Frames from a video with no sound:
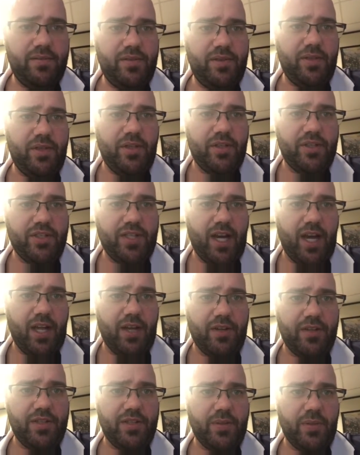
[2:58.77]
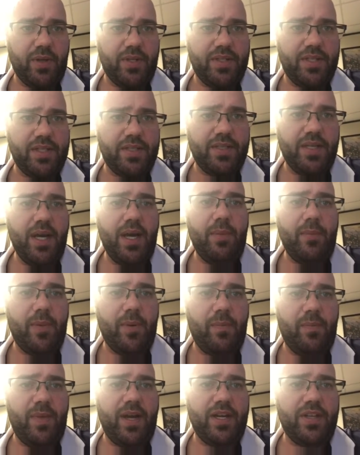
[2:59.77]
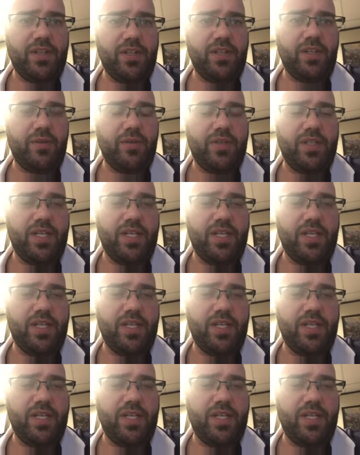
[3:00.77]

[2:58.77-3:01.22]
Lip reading: to your scholarly sources, but make sure you